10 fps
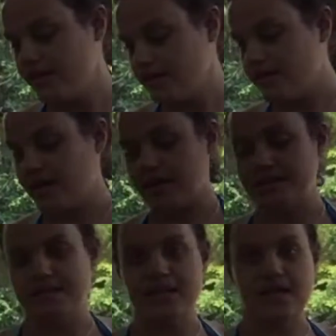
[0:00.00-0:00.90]
Got to get
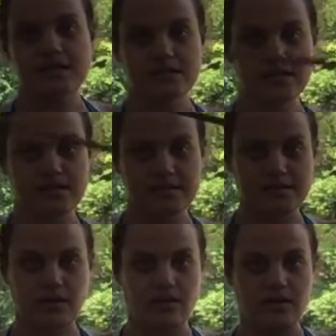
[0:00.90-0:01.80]
to the end.
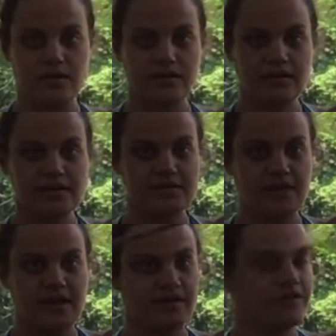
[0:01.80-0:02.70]
So to
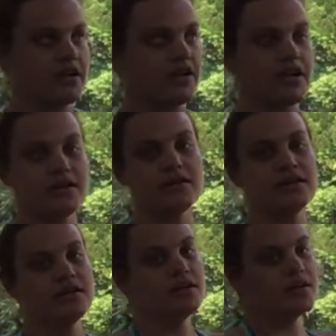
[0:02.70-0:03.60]
make your figure eight,
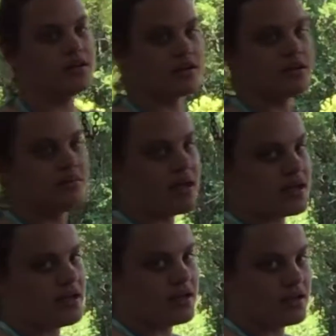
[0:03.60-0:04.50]
you're going to make
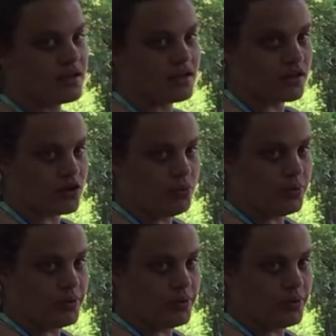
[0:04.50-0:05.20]
a loop,